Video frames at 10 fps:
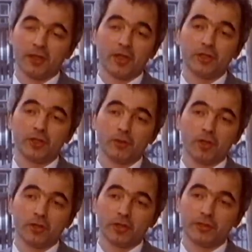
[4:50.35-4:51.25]
and no
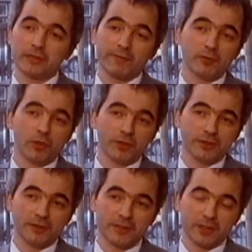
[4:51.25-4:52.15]
longer is everybody
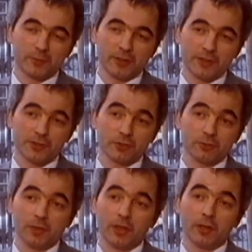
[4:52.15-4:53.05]
in the same
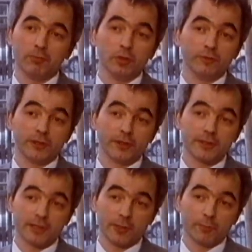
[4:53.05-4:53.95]
classroom moving at the
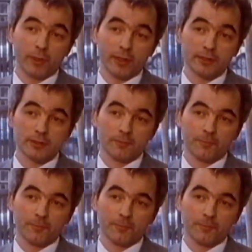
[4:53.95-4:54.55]
same pace.